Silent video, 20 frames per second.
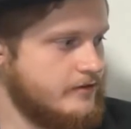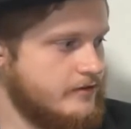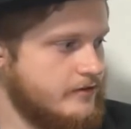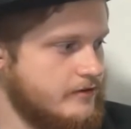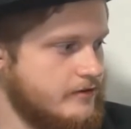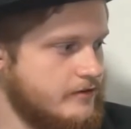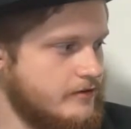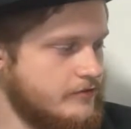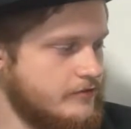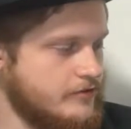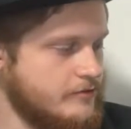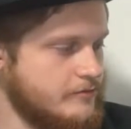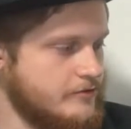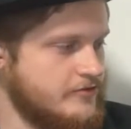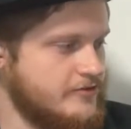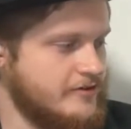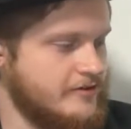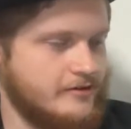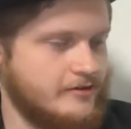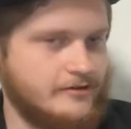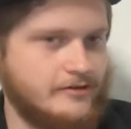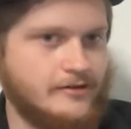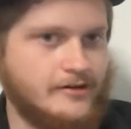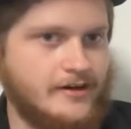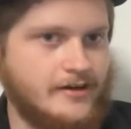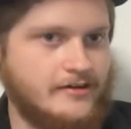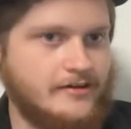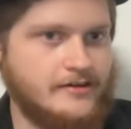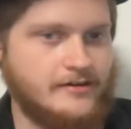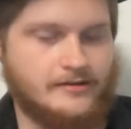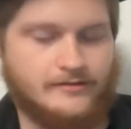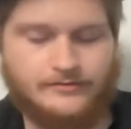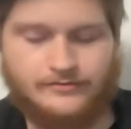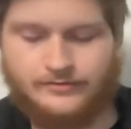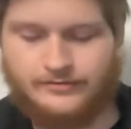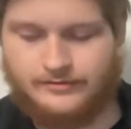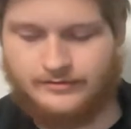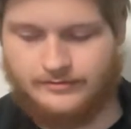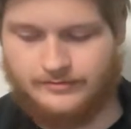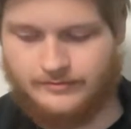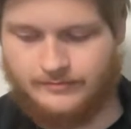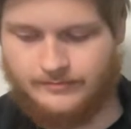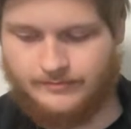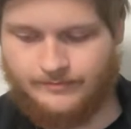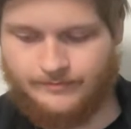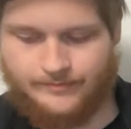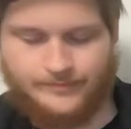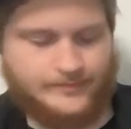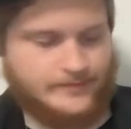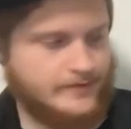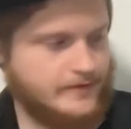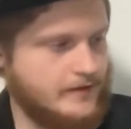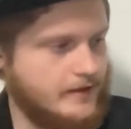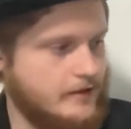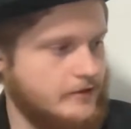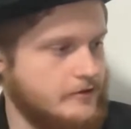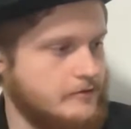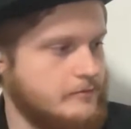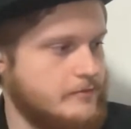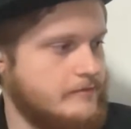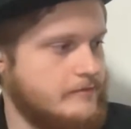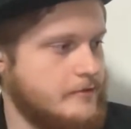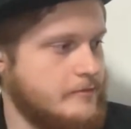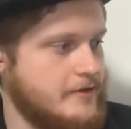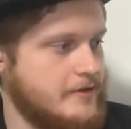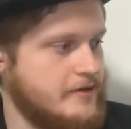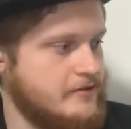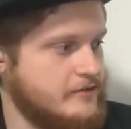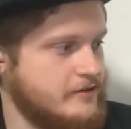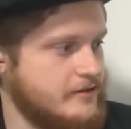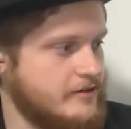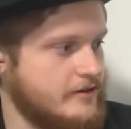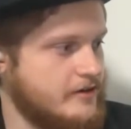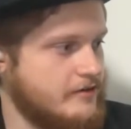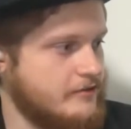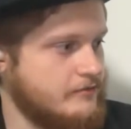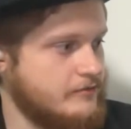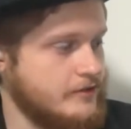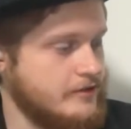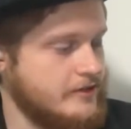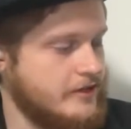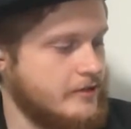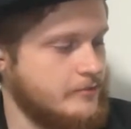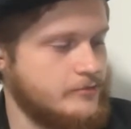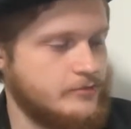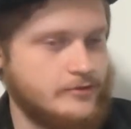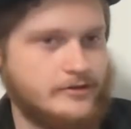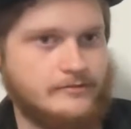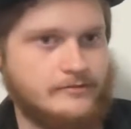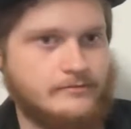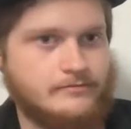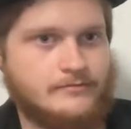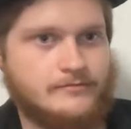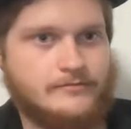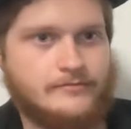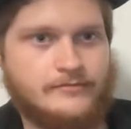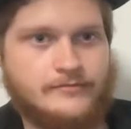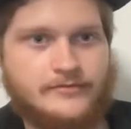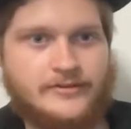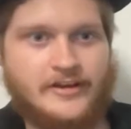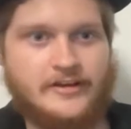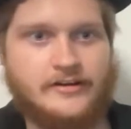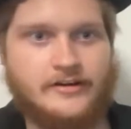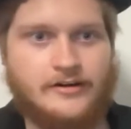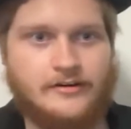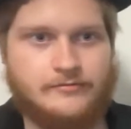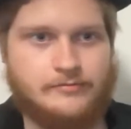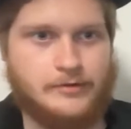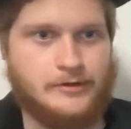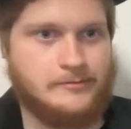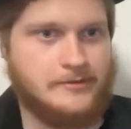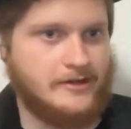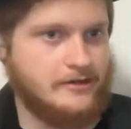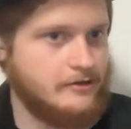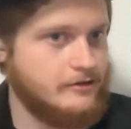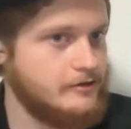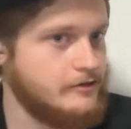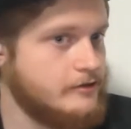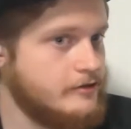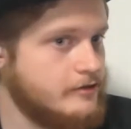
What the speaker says: gives the machine a good idea of how the bed's laid out. It really helps when you take it off, put it back on.